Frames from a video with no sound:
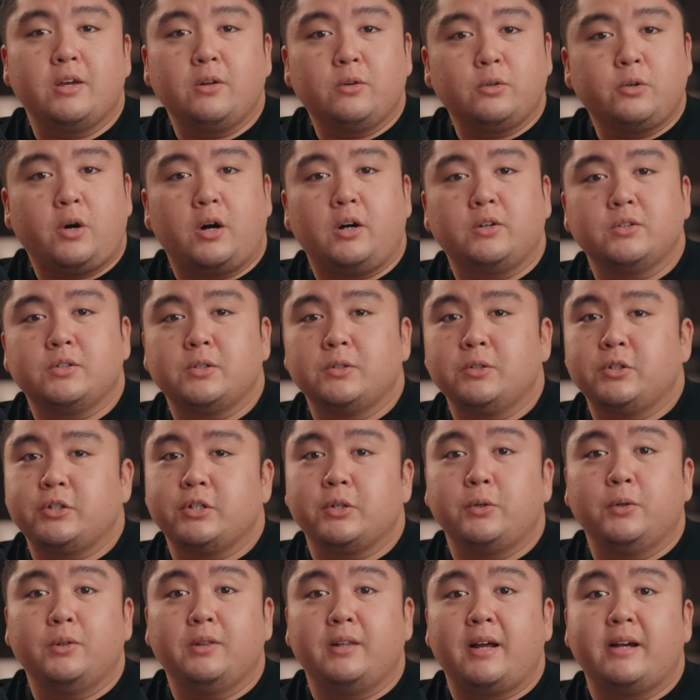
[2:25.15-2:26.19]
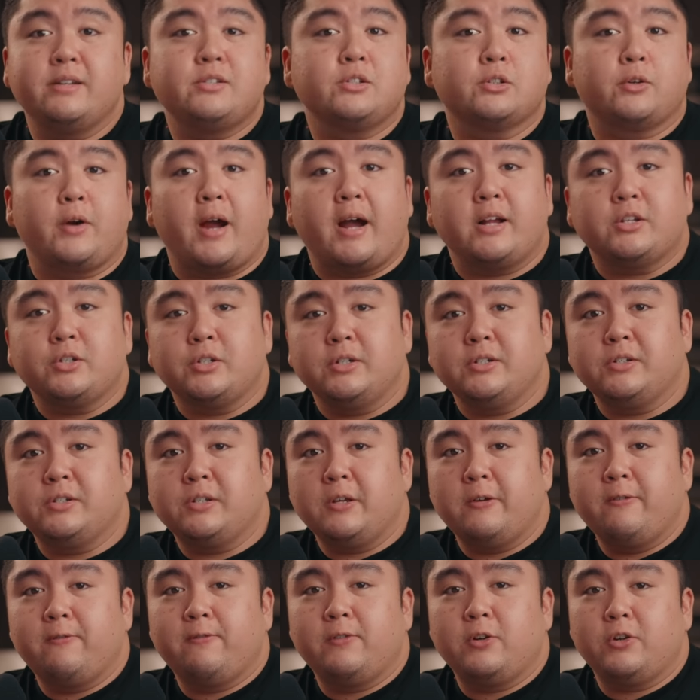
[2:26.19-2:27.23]
it'll also show less scratches
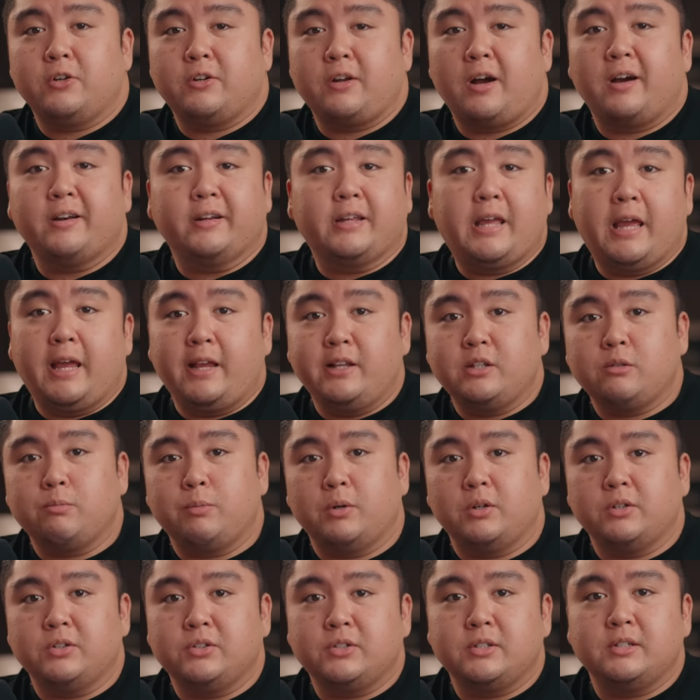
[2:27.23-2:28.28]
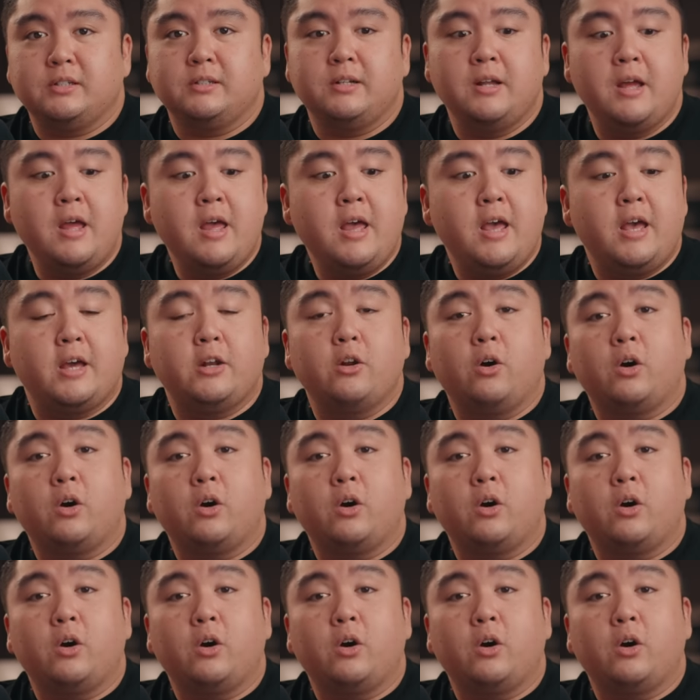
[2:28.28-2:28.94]
if you're not a case person, and